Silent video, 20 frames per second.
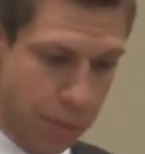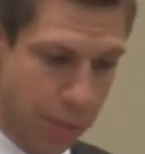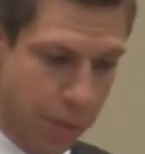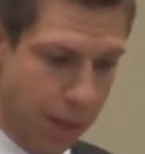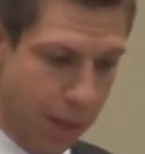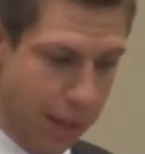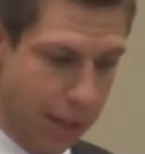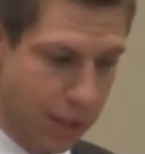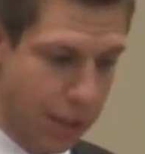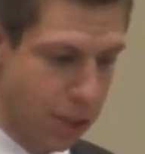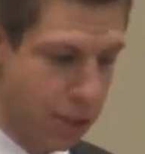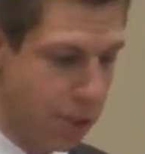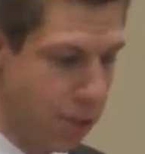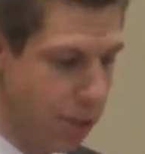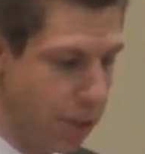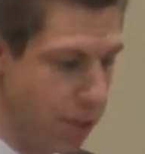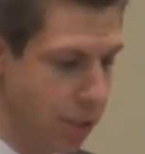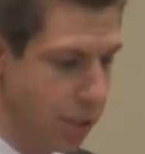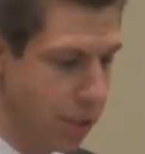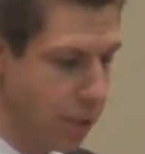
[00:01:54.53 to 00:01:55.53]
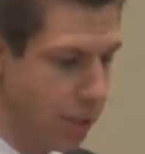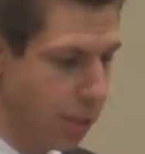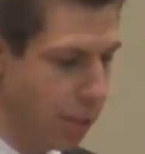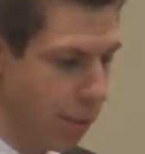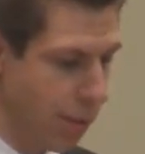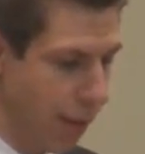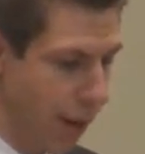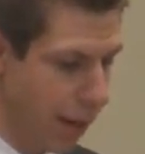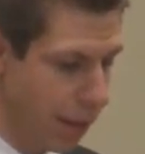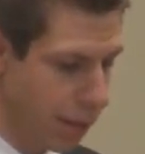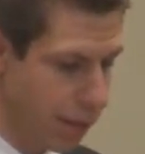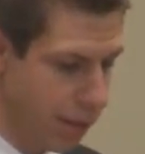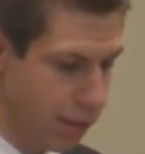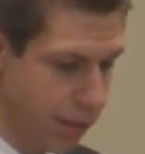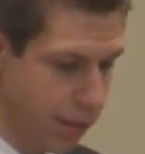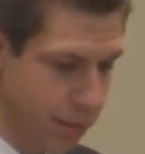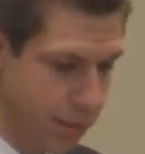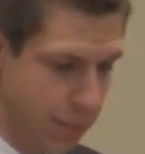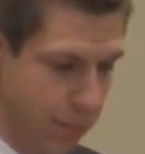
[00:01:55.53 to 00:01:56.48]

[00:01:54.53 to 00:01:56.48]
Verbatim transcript: politicians, and diplomats.